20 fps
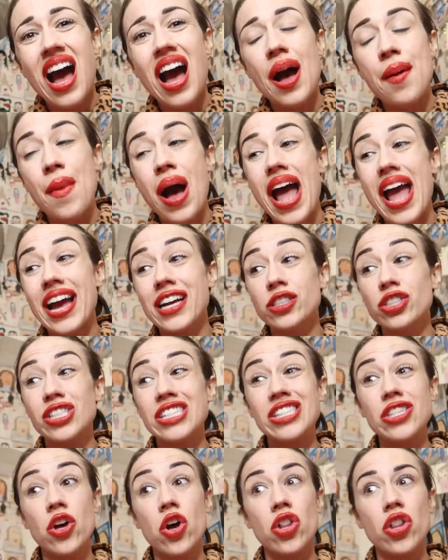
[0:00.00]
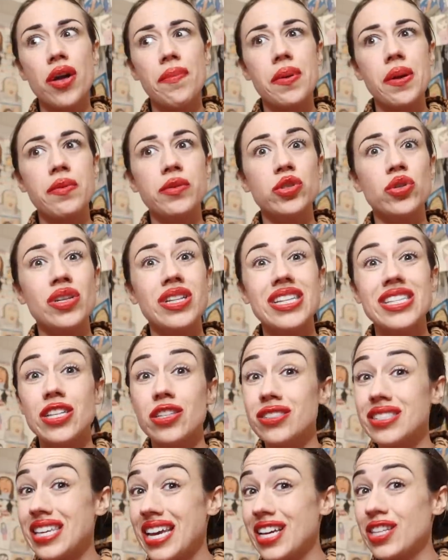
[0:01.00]
I actually saw a lot of people doing this
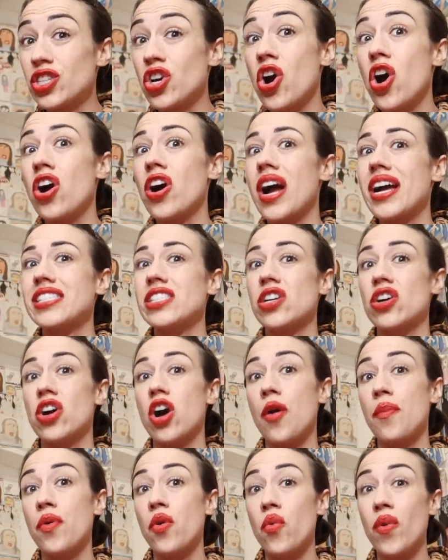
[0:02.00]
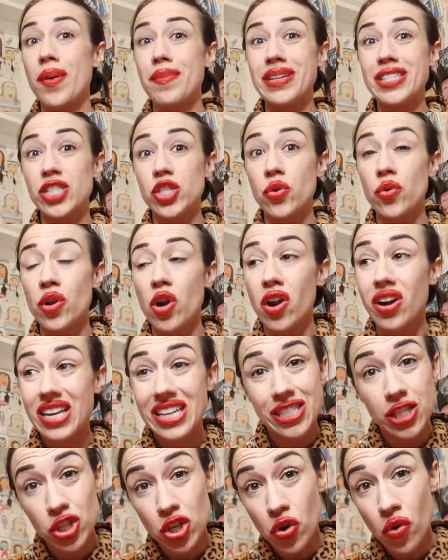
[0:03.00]
on TikTok. I saw a couple women do it on
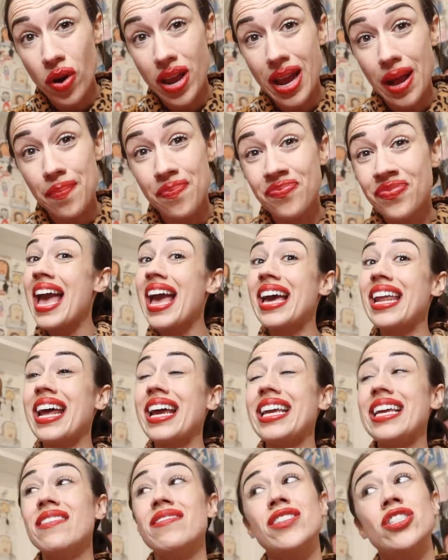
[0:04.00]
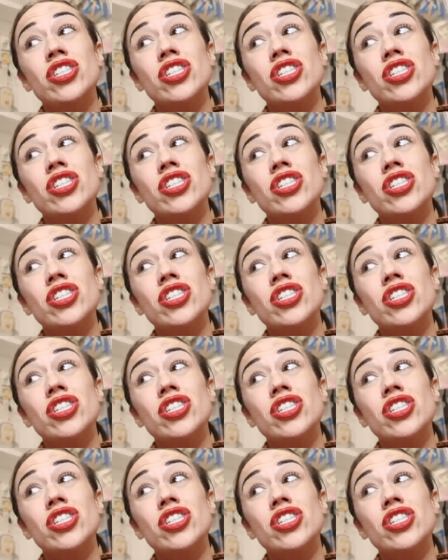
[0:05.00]
Instagram, and I even